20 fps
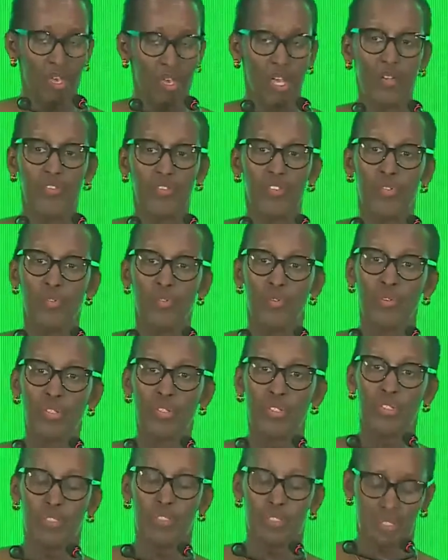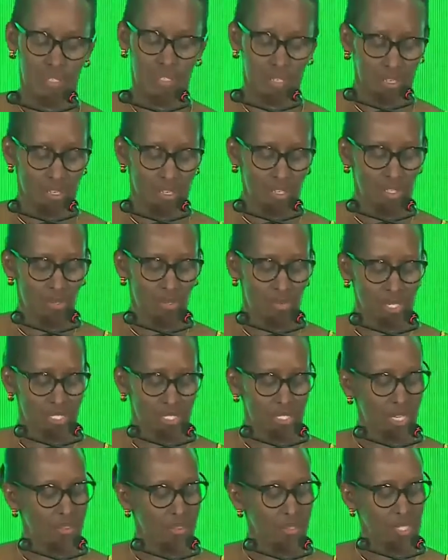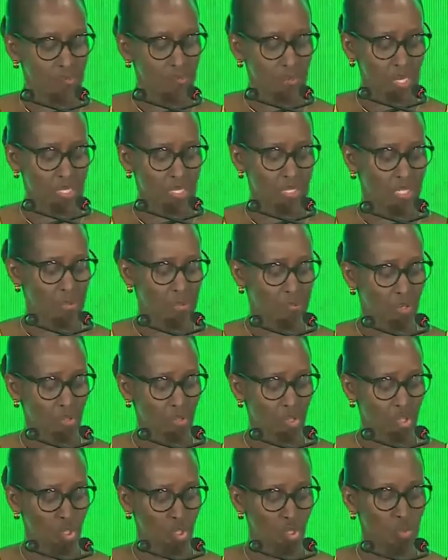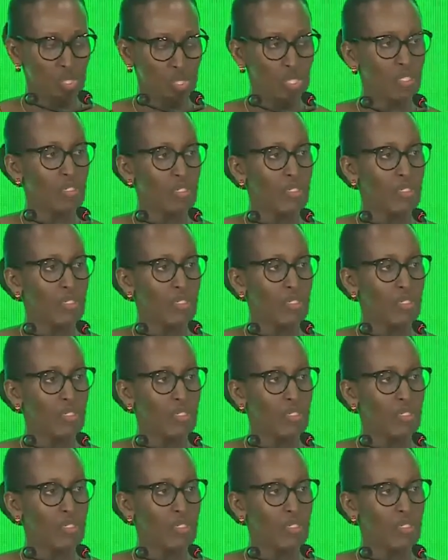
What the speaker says: After all, there is nothing pleasant about knowing